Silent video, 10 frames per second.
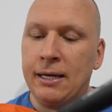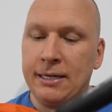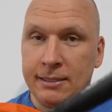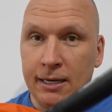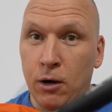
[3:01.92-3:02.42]

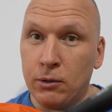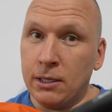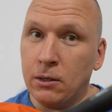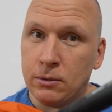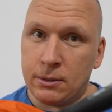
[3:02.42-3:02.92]
let's see how it
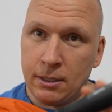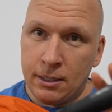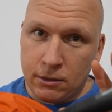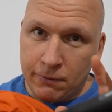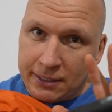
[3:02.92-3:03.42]
goes.
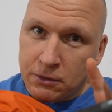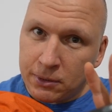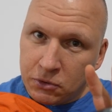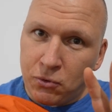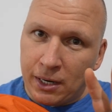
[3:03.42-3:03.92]
This is
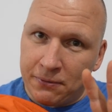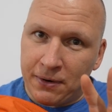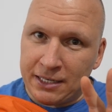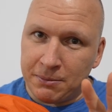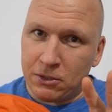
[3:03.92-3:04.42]
what
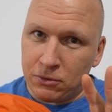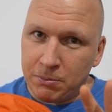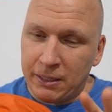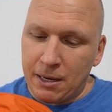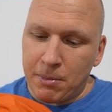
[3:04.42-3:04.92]
qualifies me to
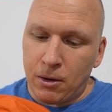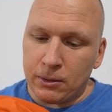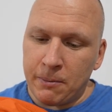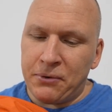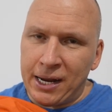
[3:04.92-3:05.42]
speak
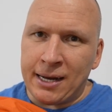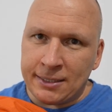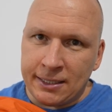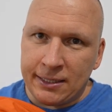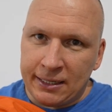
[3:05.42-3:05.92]
about
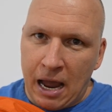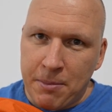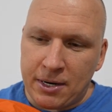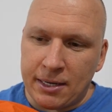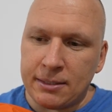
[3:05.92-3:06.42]
360
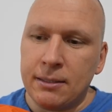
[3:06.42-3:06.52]
cameras.